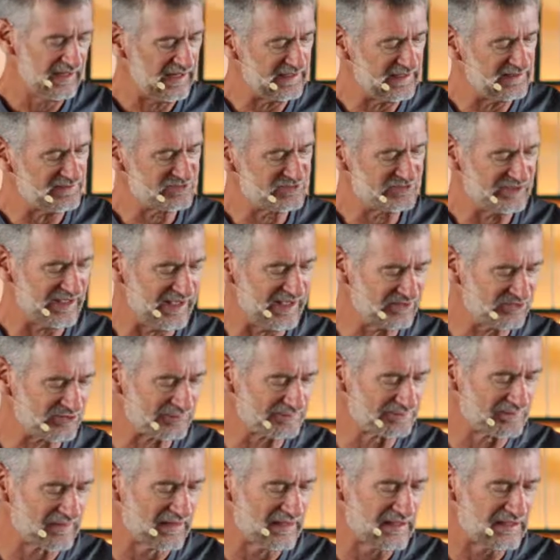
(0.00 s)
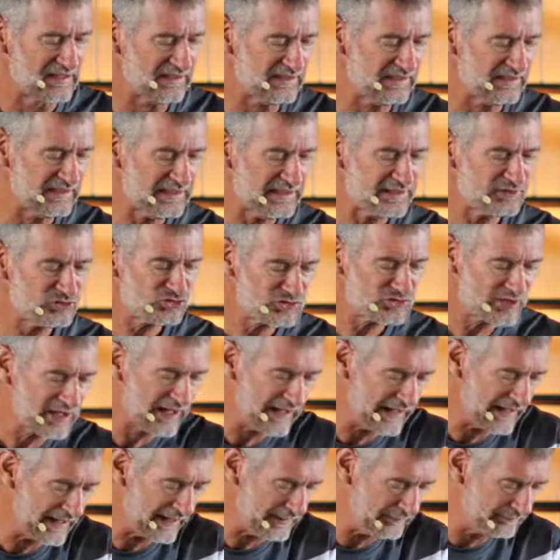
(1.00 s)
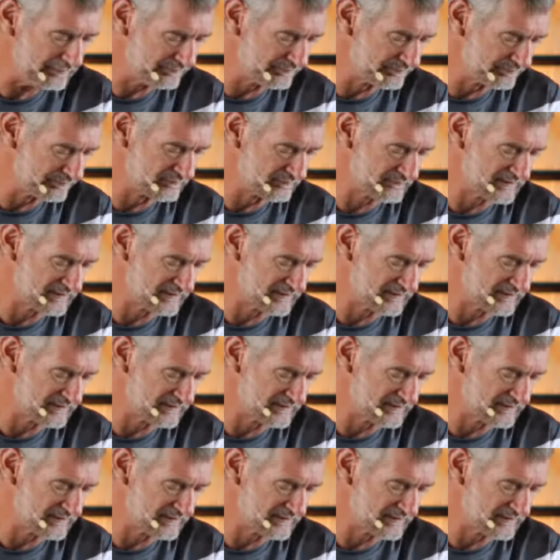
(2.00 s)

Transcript: And he says, each time